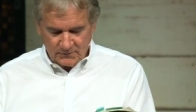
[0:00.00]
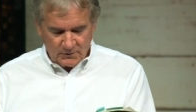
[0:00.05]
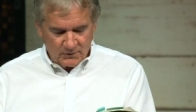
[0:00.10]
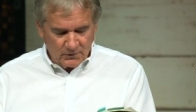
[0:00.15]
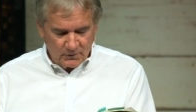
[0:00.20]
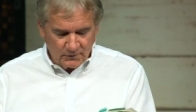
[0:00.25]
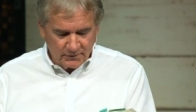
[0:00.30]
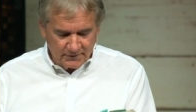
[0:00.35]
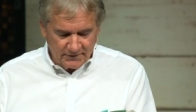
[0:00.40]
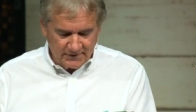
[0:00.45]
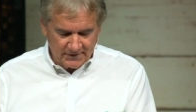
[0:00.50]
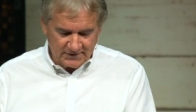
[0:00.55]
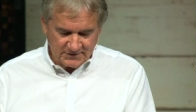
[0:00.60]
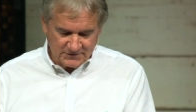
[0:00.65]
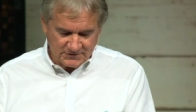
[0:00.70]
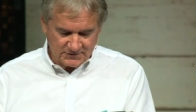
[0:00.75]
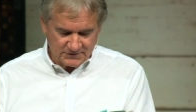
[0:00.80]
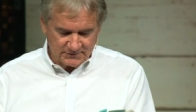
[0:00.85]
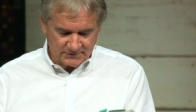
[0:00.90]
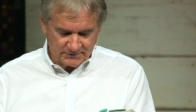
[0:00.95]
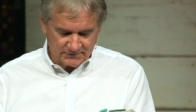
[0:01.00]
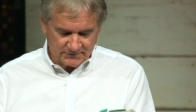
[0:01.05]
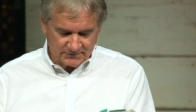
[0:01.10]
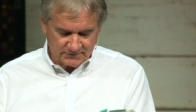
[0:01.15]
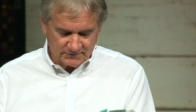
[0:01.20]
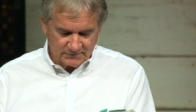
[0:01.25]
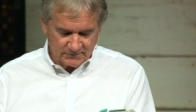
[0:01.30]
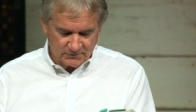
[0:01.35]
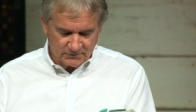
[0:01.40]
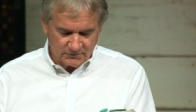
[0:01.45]
all the
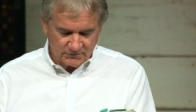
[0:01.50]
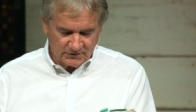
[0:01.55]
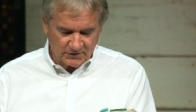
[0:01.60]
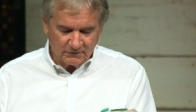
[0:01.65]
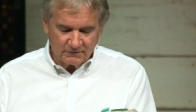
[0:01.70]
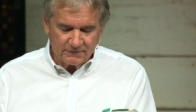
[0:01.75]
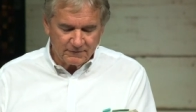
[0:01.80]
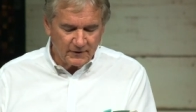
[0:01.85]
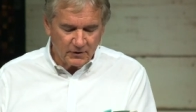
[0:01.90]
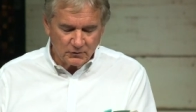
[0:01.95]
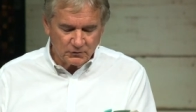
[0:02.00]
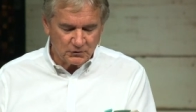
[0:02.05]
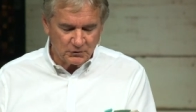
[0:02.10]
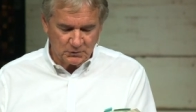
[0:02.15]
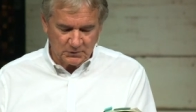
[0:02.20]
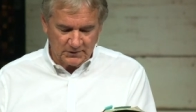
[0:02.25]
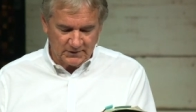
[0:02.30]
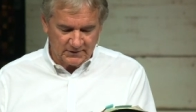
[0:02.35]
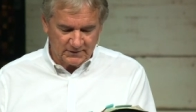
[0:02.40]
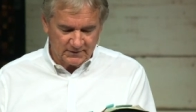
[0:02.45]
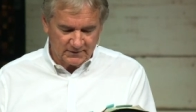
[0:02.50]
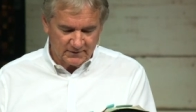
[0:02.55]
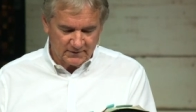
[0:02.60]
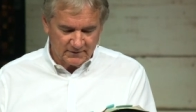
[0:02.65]
nations shall flow to it.